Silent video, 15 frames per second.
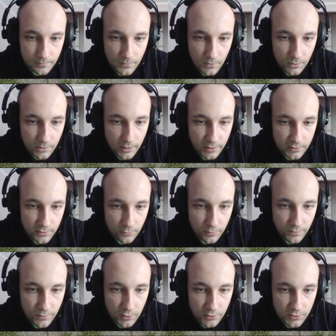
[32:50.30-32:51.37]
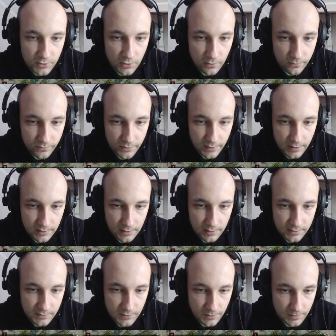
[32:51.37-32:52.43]
Okay, so we've got something at
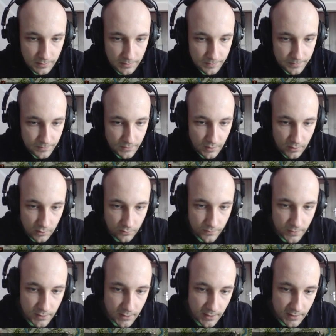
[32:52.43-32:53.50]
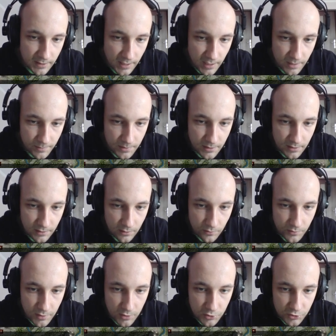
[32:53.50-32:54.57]
least. Confederate Army
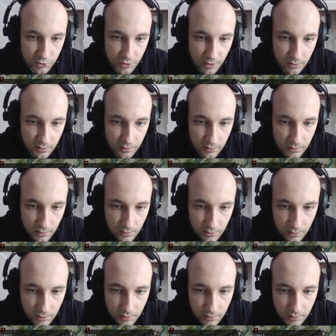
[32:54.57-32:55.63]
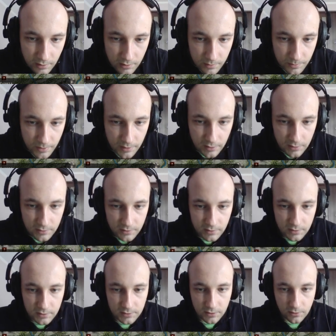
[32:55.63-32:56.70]
of the Shenandoah
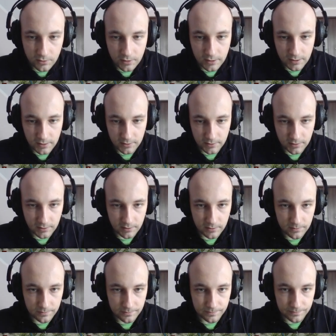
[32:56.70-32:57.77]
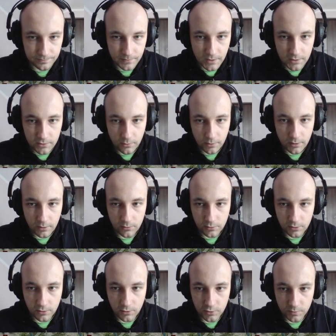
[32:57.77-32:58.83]
begins organizing. So we cannot
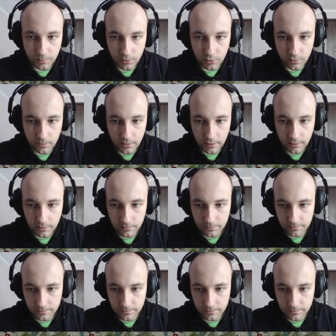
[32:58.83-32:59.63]
cross Potomac.